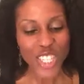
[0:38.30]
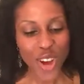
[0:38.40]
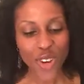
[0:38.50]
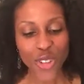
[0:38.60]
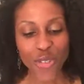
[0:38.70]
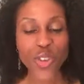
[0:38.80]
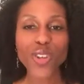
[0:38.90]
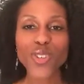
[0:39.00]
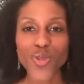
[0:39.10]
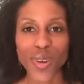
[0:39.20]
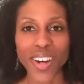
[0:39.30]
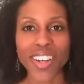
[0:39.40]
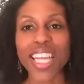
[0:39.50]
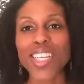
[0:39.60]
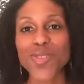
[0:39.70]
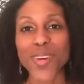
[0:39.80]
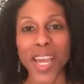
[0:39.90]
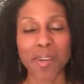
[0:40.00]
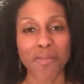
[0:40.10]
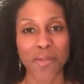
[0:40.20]
so the first one, and this one
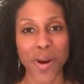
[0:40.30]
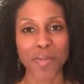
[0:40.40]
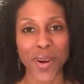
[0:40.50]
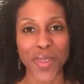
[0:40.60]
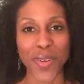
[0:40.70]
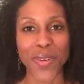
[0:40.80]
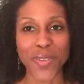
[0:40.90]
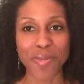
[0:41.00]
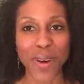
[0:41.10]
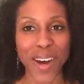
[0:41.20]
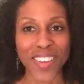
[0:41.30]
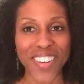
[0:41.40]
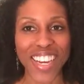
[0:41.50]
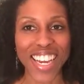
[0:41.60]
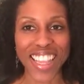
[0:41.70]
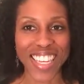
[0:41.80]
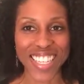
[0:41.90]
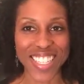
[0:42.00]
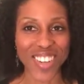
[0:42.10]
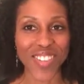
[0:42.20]
came from my brother who's a model, and I
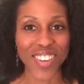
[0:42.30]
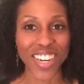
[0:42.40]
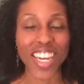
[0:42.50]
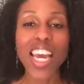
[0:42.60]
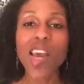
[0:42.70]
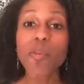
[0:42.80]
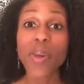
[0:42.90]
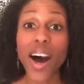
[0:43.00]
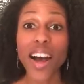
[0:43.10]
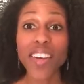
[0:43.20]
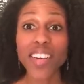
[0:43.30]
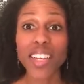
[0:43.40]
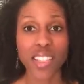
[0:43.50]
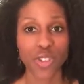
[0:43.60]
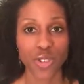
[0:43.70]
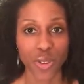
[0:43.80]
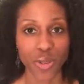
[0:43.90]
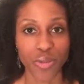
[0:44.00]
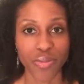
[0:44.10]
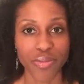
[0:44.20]
think it's so funny, but it's
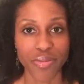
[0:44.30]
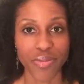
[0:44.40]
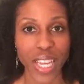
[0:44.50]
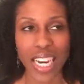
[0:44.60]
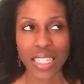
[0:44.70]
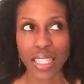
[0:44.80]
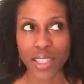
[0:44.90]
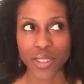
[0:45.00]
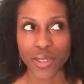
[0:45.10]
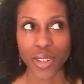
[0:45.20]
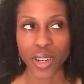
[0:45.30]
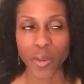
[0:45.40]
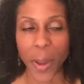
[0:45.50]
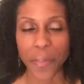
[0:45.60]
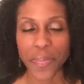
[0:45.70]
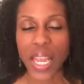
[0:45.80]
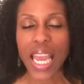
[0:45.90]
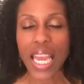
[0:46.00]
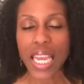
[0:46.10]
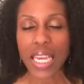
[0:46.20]
true. And I tend to do it anyway
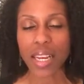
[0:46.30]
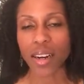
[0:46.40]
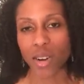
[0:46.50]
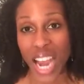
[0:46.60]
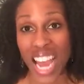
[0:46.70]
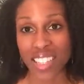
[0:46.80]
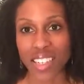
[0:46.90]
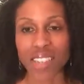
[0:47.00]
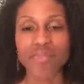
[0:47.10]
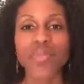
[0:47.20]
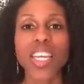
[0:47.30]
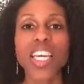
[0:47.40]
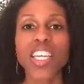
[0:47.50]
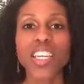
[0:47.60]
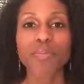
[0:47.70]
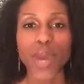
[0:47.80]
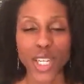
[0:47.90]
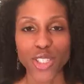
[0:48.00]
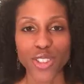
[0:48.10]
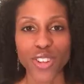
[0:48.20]
it on accident,
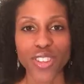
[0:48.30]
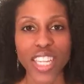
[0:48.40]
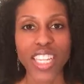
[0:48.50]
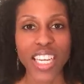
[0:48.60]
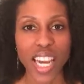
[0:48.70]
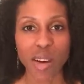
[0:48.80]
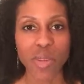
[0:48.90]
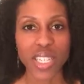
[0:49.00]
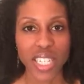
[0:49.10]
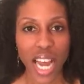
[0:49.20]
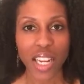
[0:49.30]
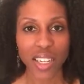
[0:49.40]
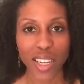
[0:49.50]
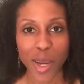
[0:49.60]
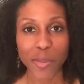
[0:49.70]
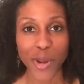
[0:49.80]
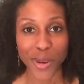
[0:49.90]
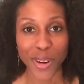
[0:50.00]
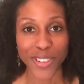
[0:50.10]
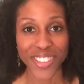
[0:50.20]
make sure that the camera is not looking up
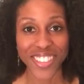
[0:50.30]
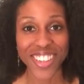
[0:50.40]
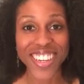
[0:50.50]
your nose.